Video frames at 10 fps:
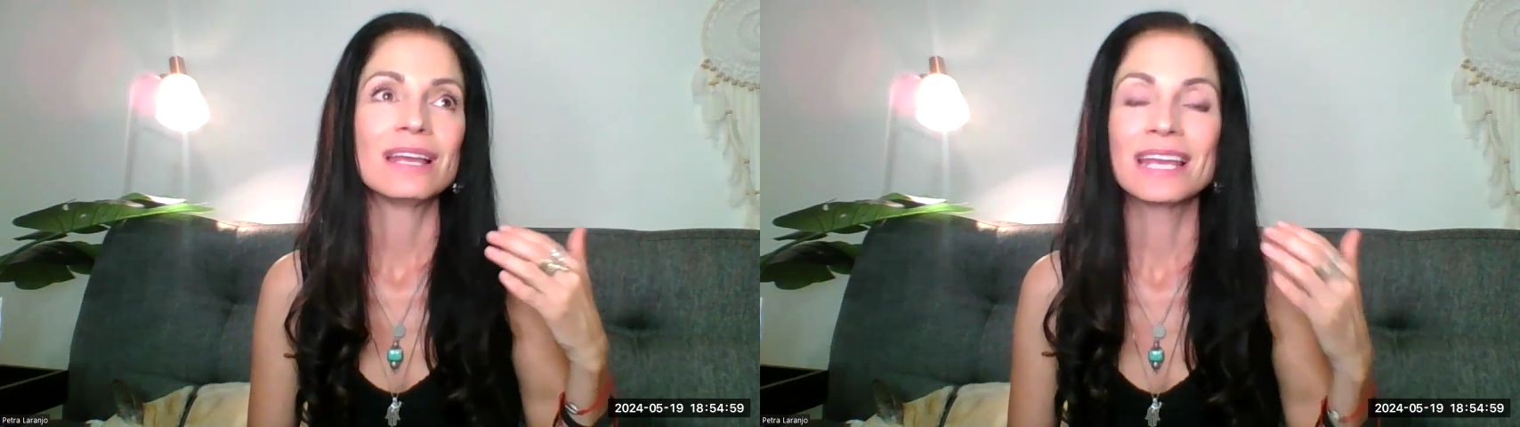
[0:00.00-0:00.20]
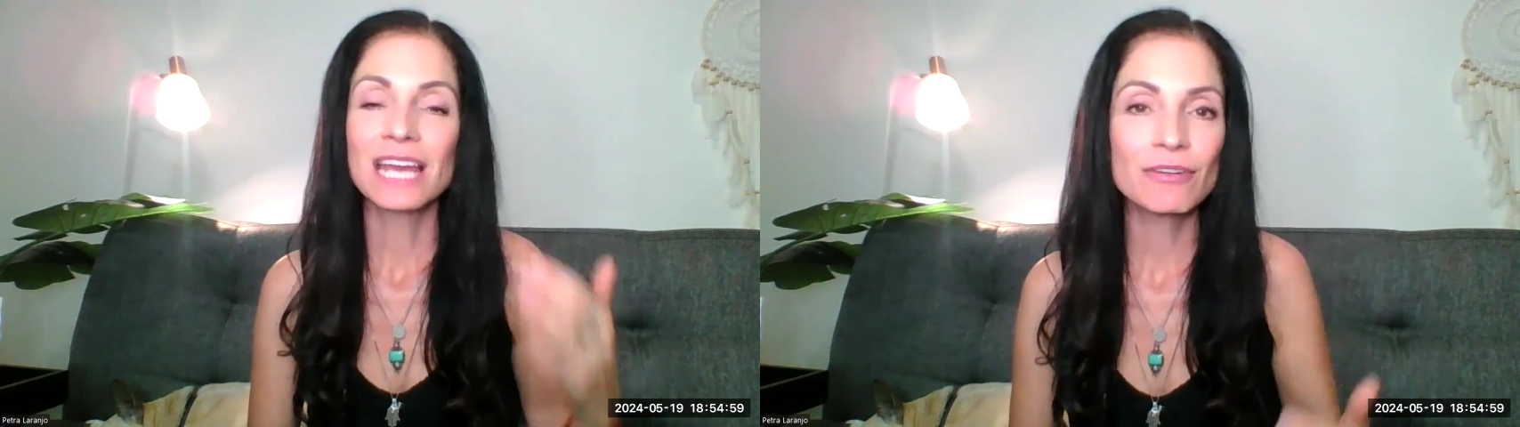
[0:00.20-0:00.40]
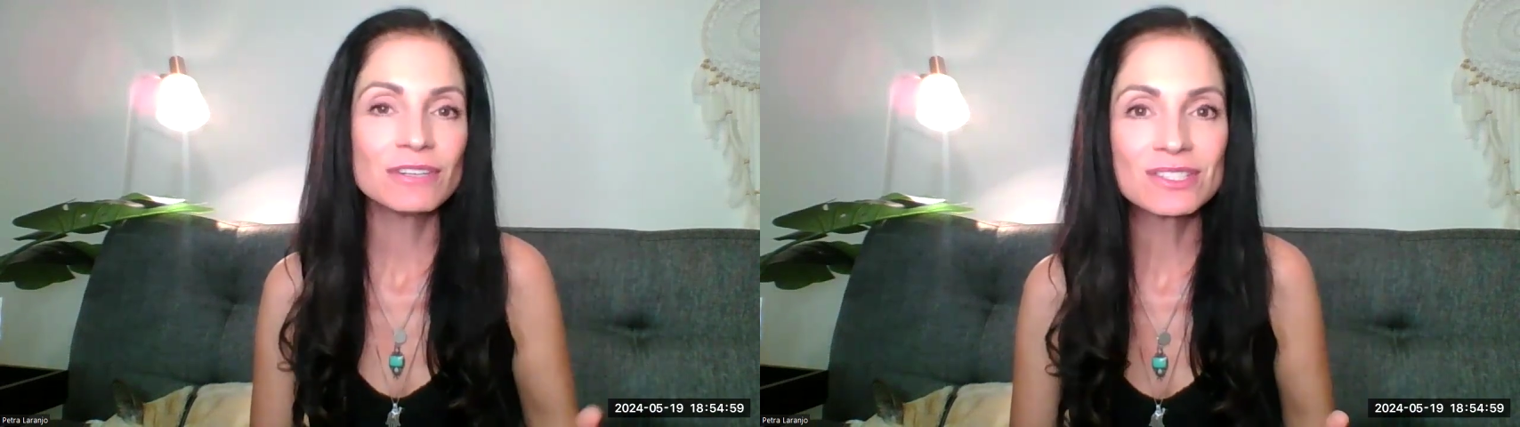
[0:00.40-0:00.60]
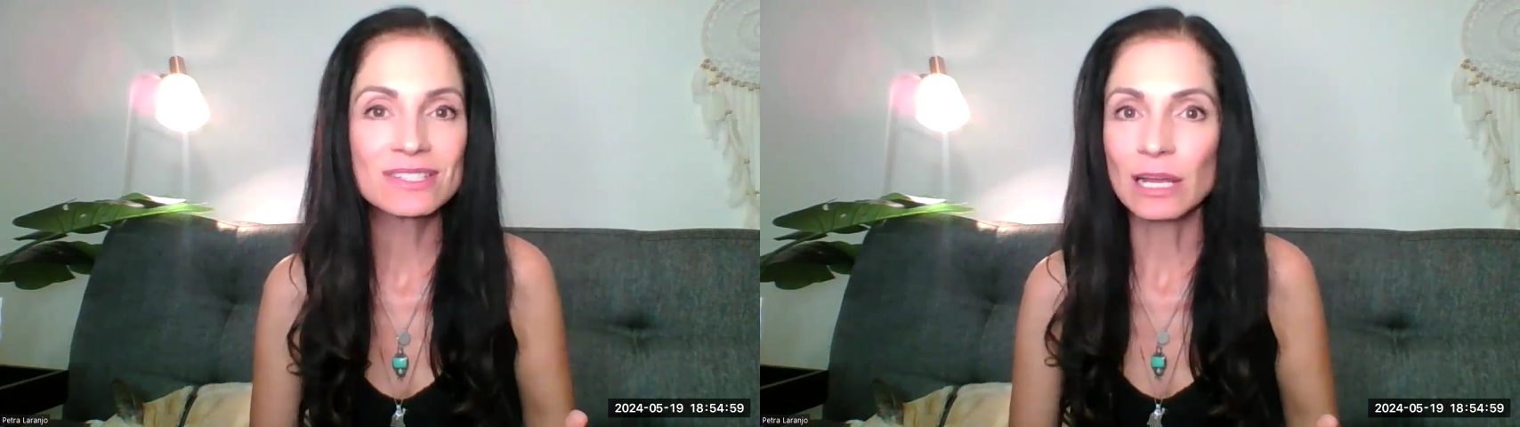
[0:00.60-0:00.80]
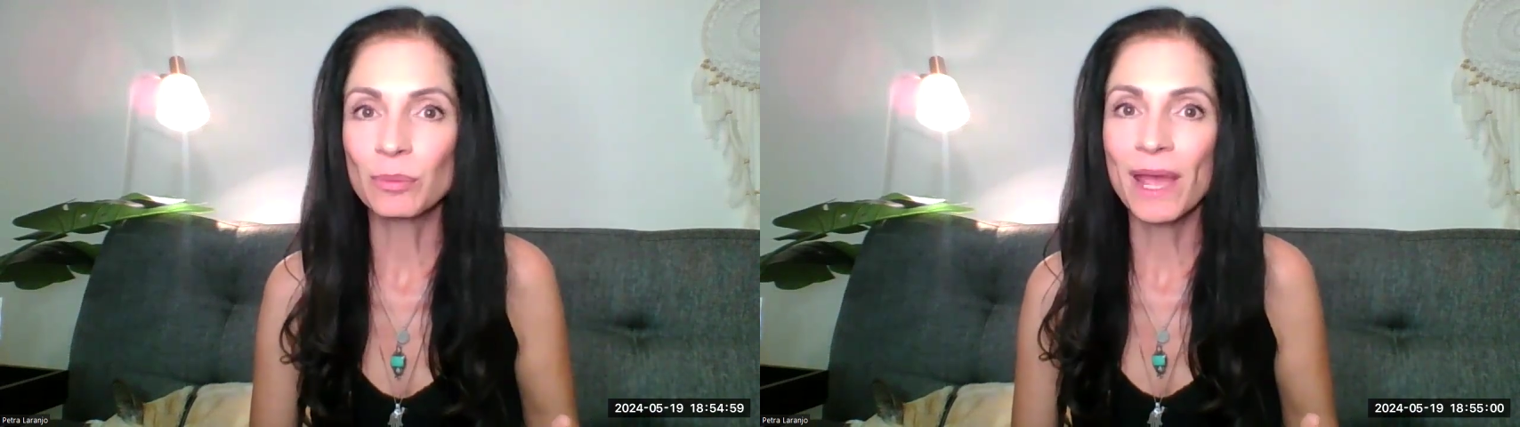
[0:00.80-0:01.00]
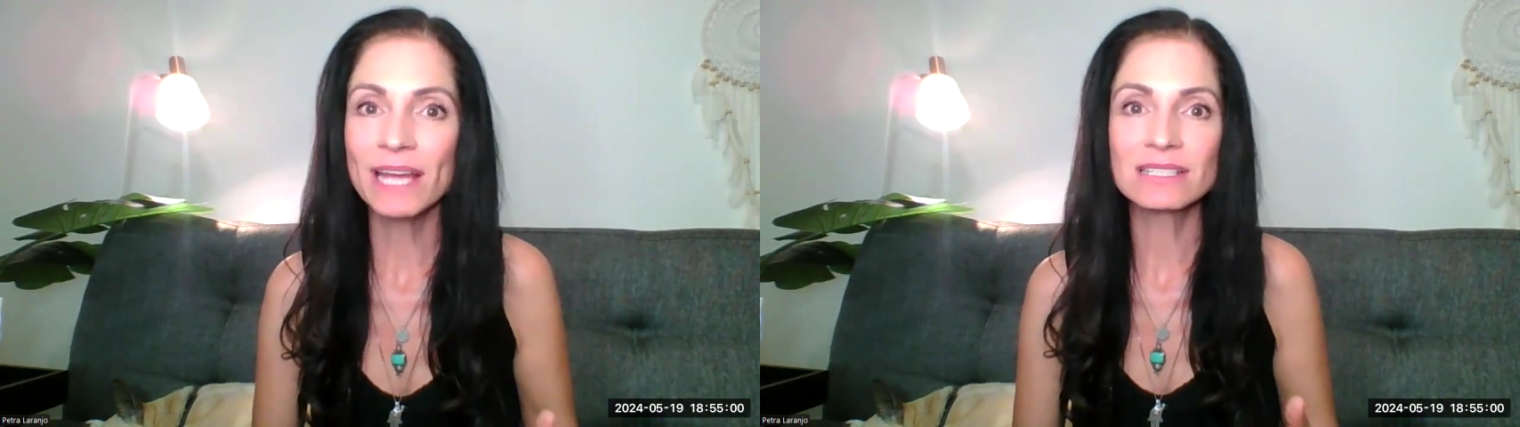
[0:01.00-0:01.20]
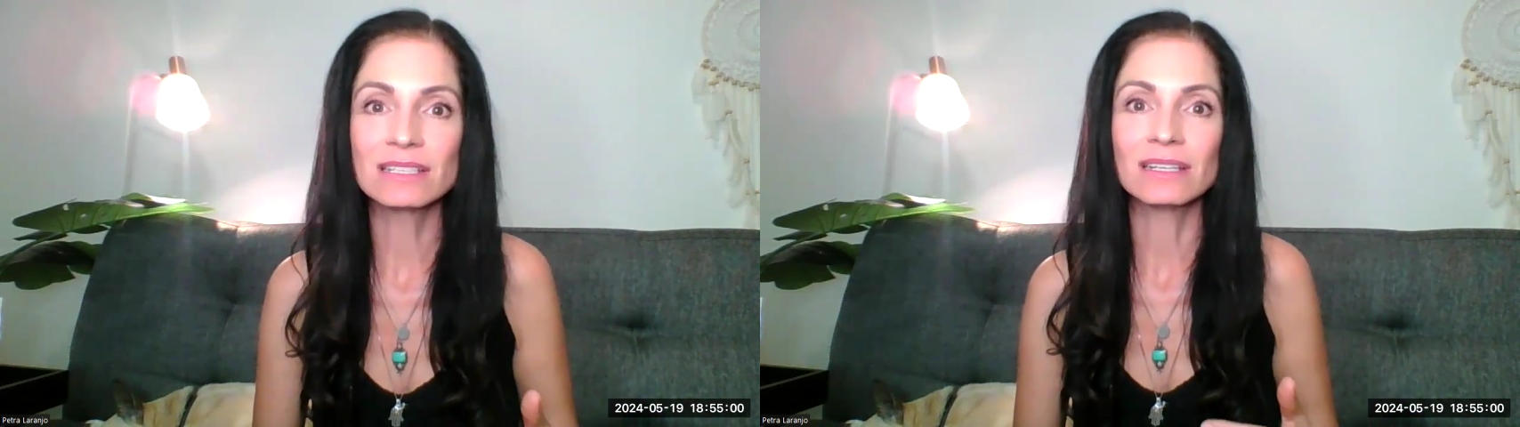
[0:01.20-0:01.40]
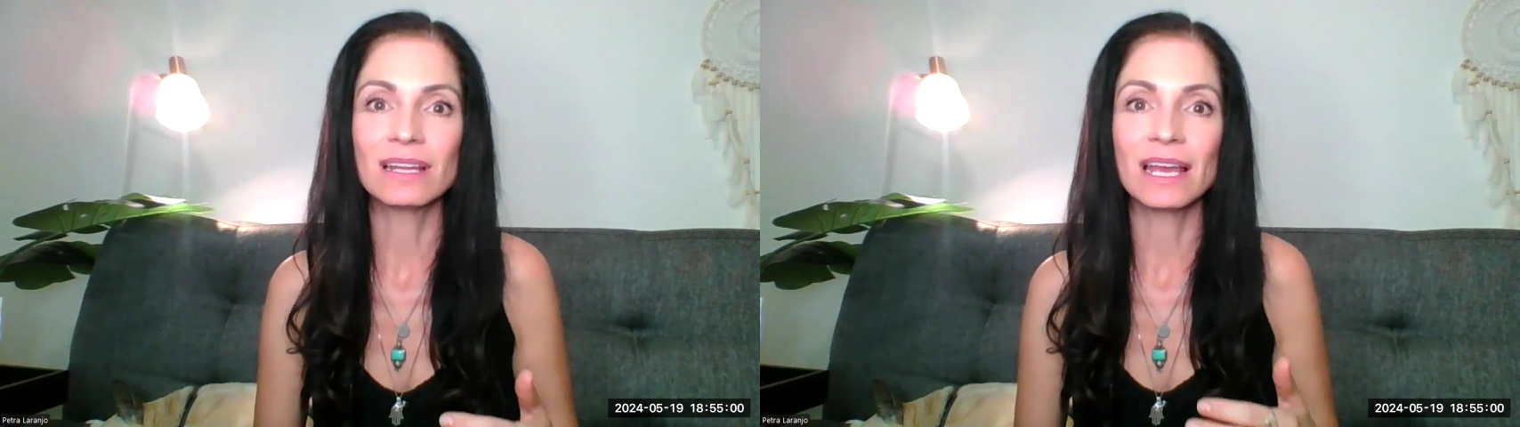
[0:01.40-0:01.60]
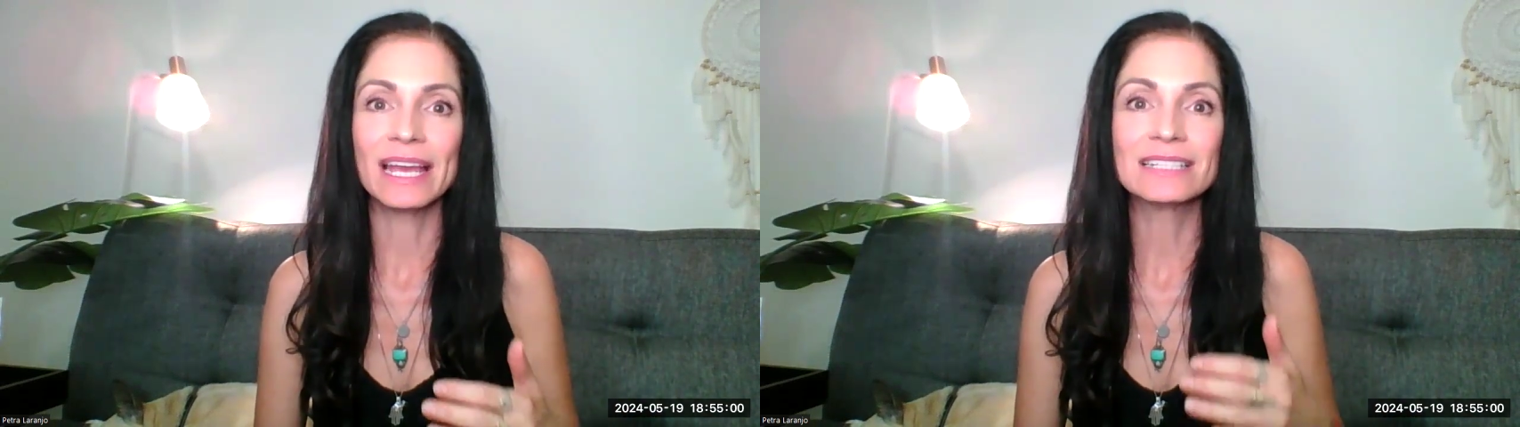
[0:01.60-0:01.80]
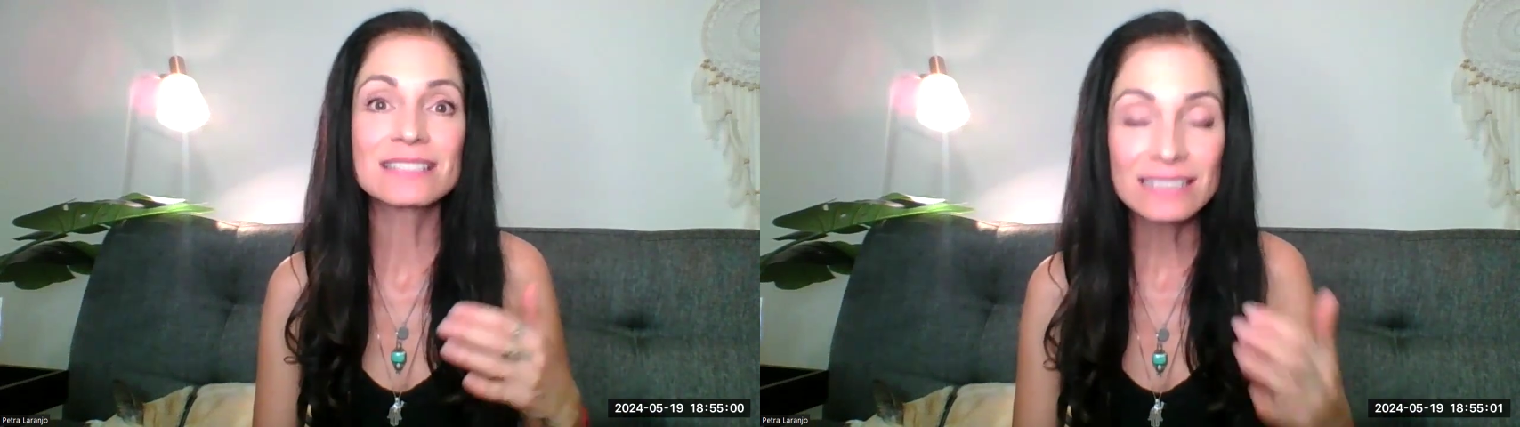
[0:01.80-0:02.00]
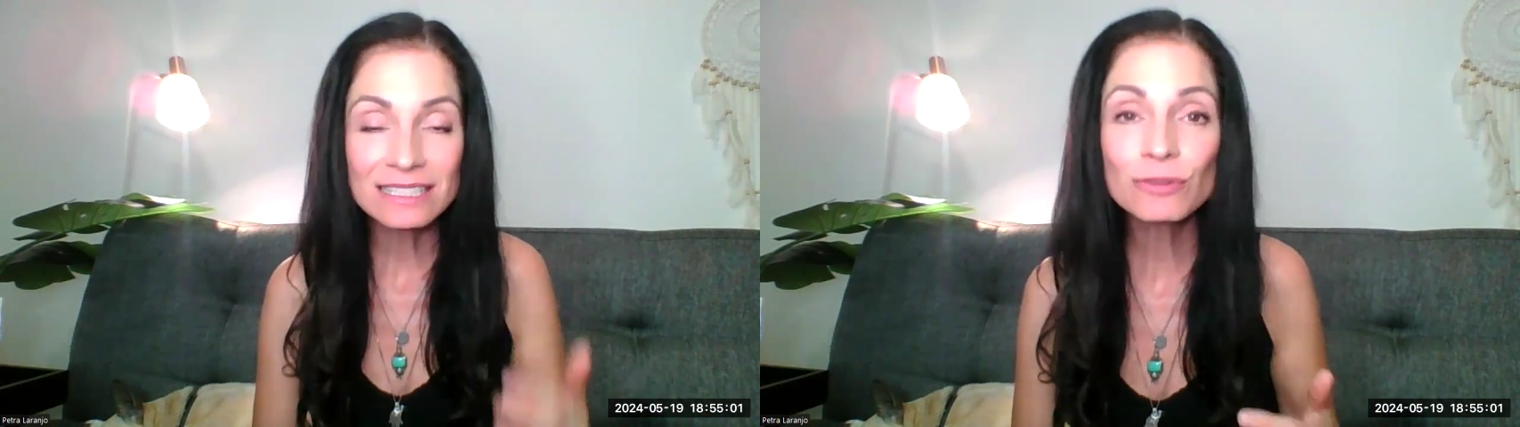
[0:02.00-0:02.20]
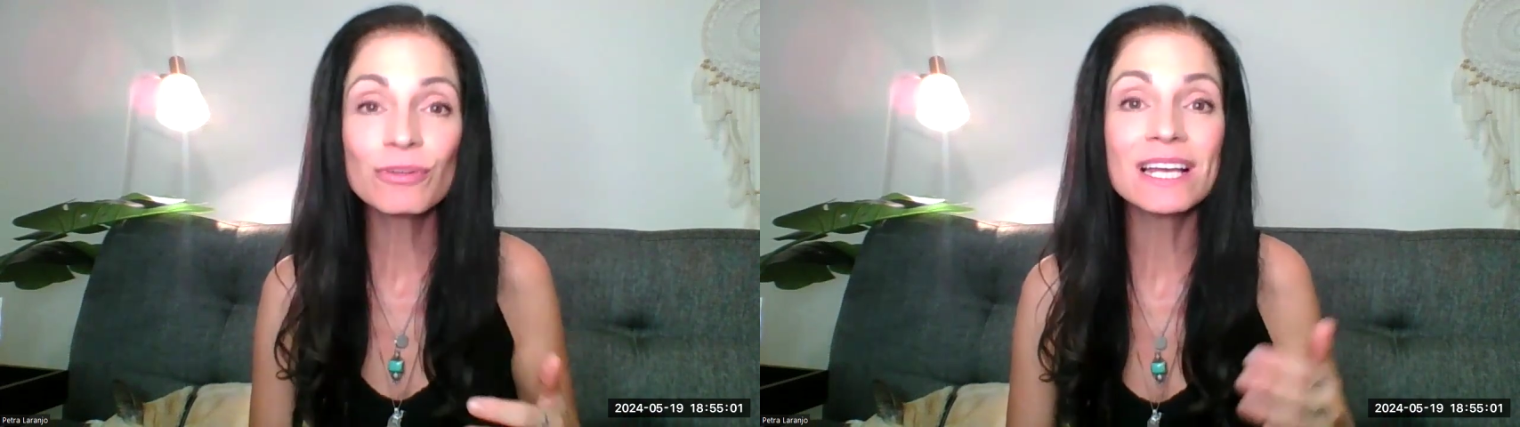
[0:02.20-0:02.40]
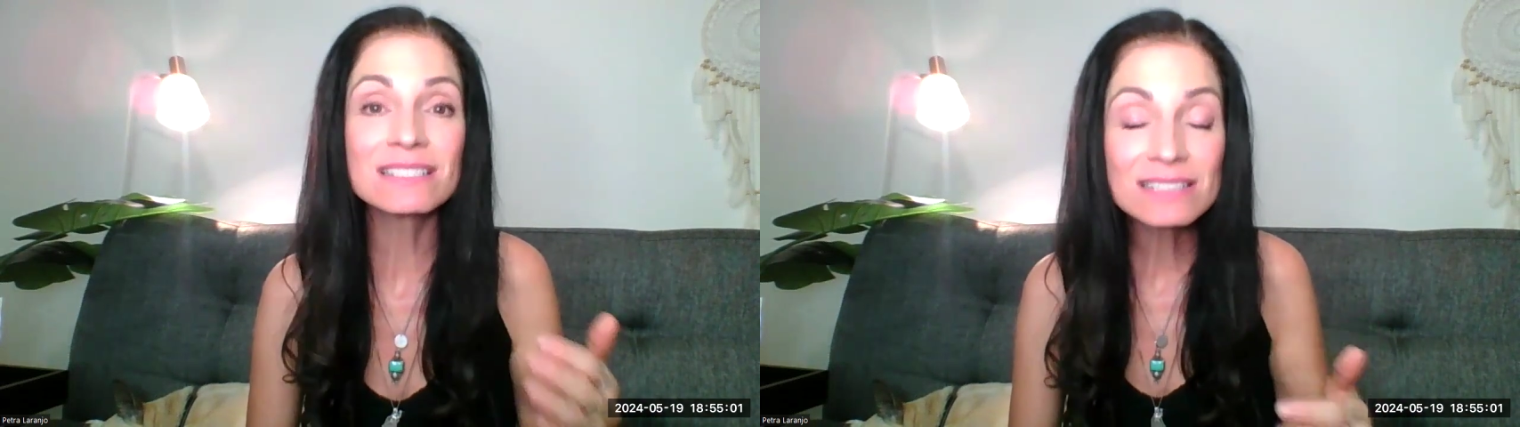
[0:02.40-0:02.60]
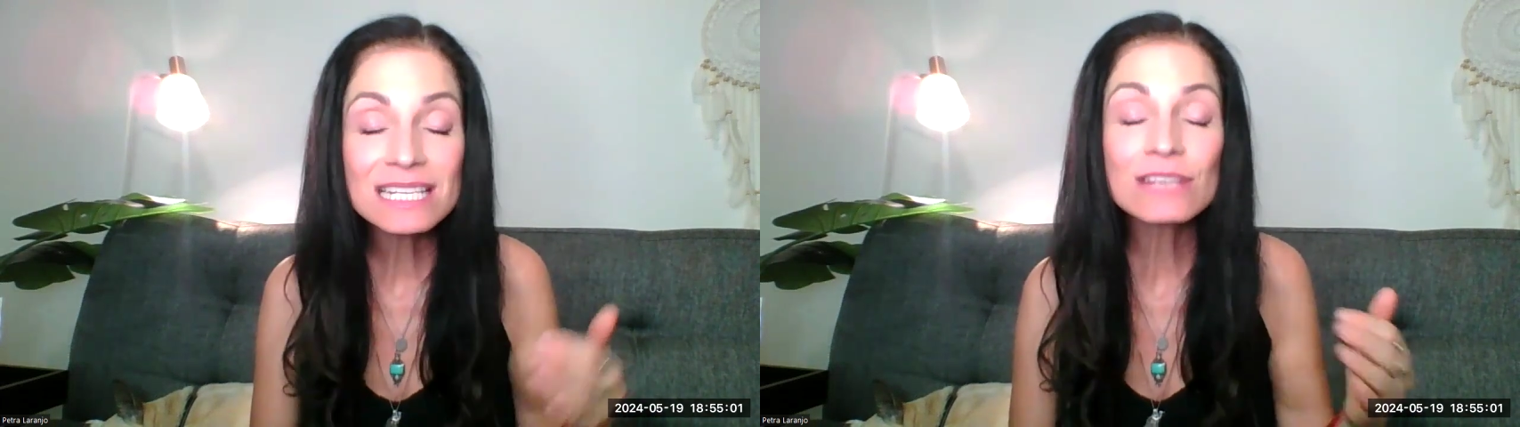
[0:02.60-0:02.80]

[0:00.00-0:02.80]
encourages that pattern and solidifies us